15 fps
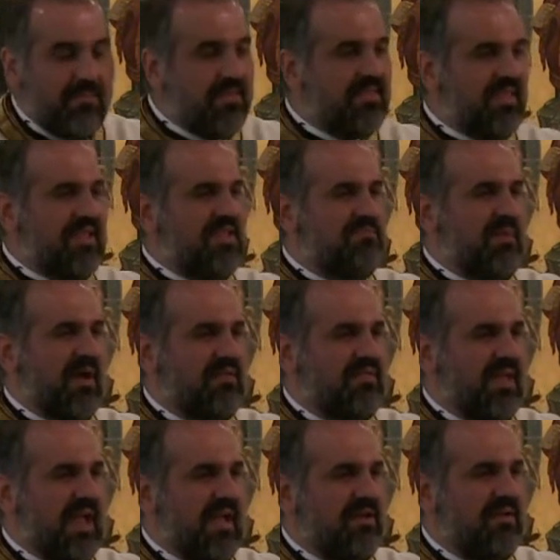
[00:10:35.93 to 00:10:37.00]
I mean, think
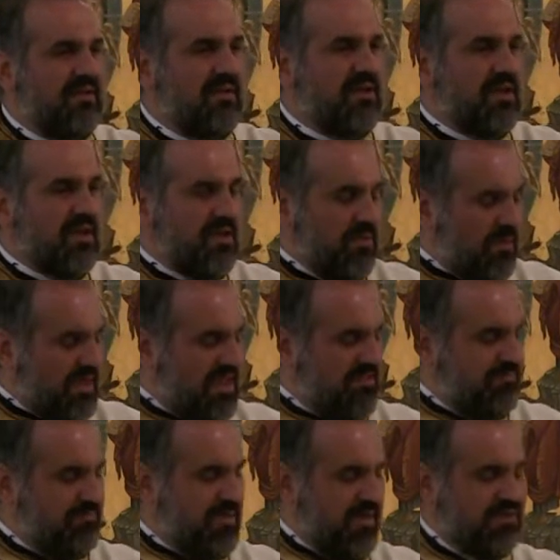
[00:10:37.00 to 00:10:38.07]
about that. We
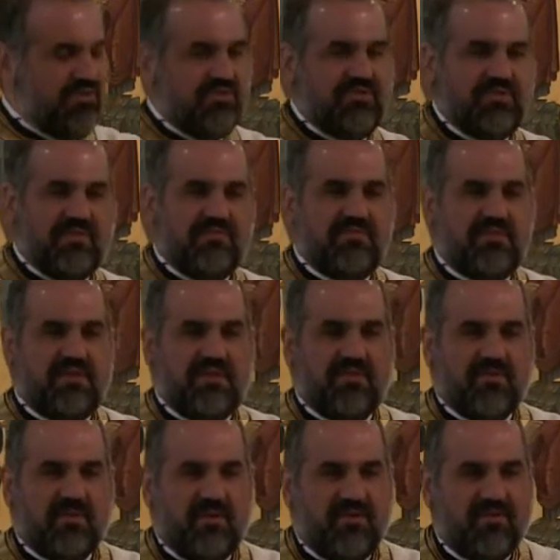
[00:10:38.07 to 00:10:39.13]
have pictures of
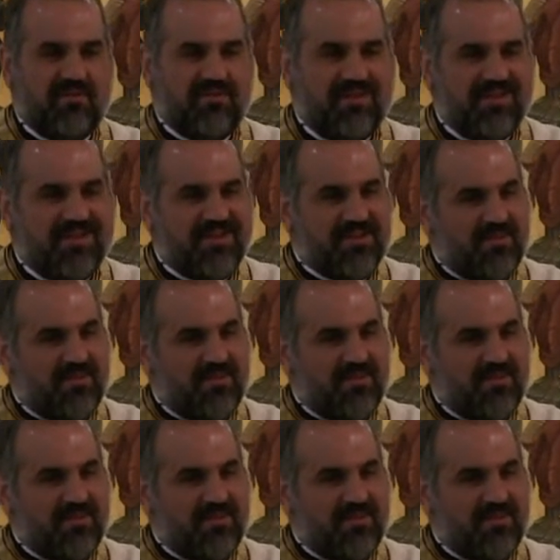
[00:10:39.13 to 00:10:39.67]
Nero.